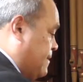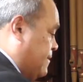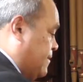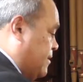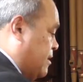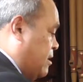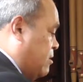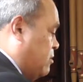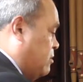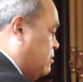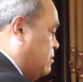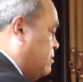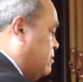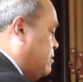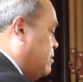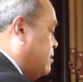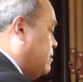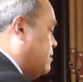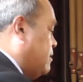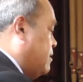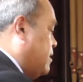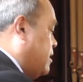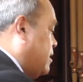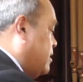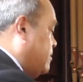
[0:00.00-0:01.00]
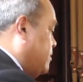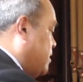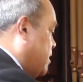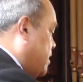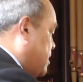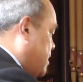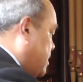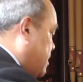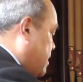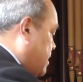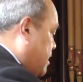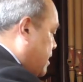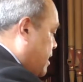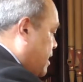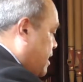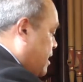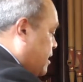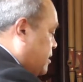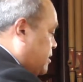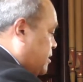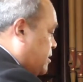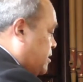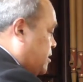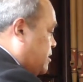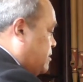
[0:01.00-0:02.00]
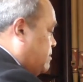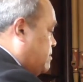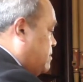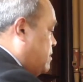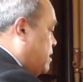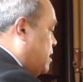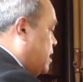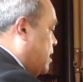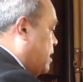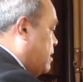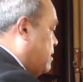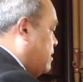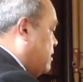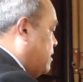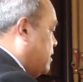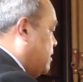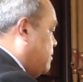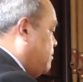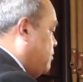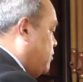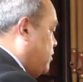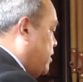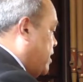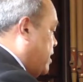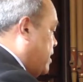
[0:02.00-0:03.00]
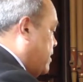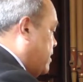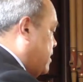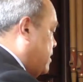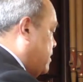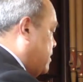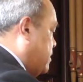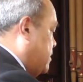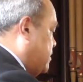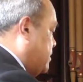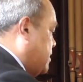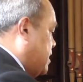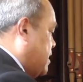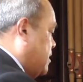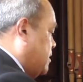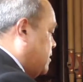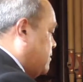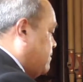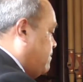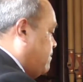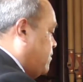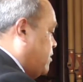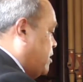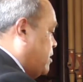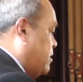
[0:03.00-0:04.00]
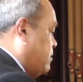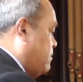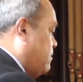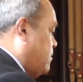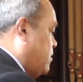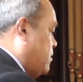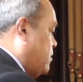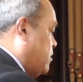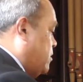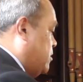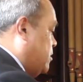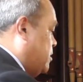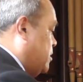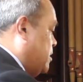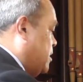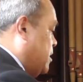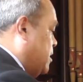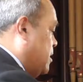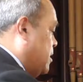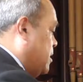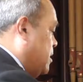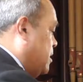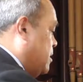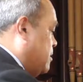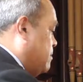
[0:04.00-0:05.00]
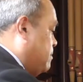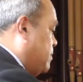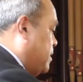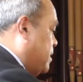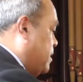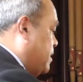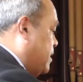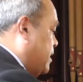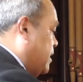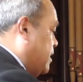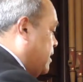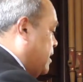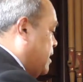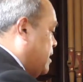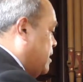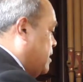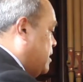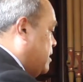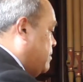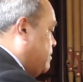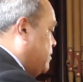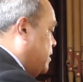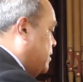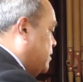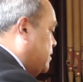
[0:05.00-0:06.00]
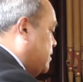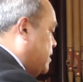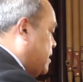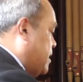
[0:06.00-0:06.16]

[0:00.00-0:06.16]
So, look, I'm going to ask my colleague Priyanka to say some final words. But again, let me